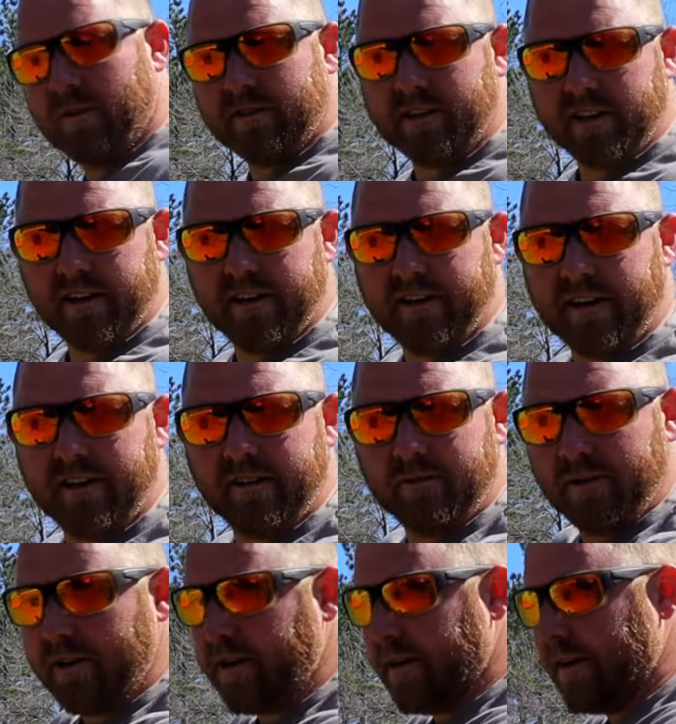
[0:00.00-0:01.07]
once again, I didn't
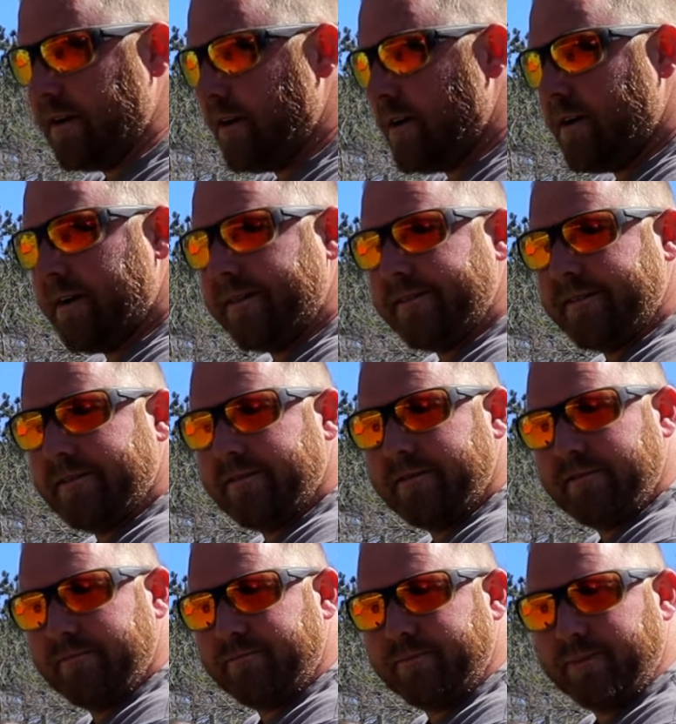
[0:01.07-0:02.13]
really
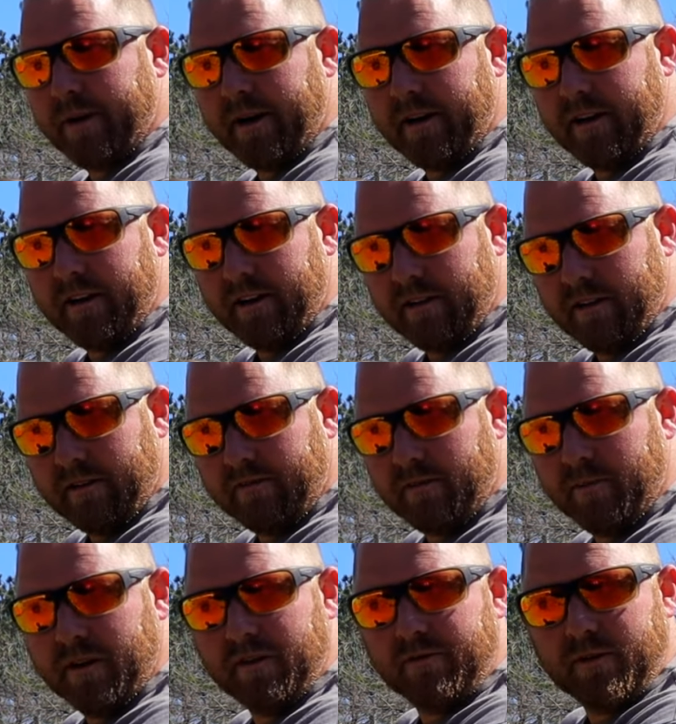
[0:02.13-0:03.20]
plan anything for
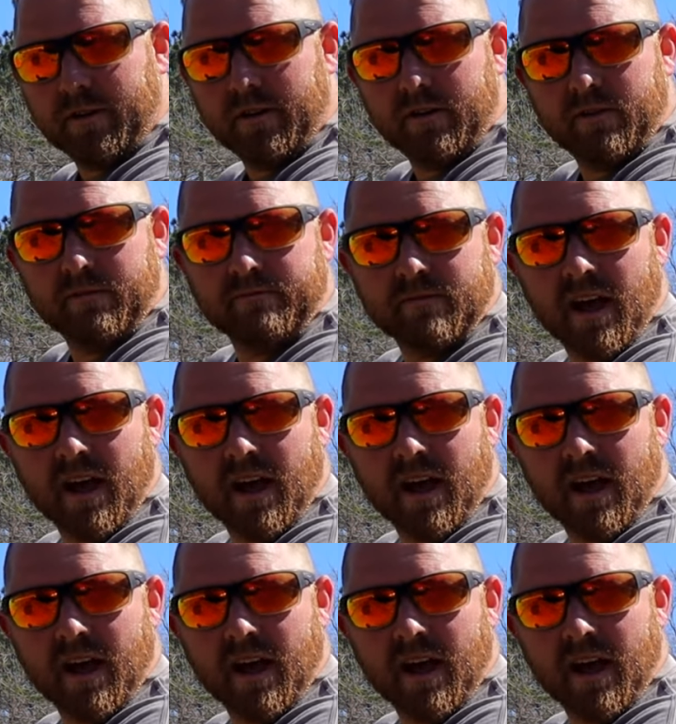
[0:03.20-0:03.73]
me for dinner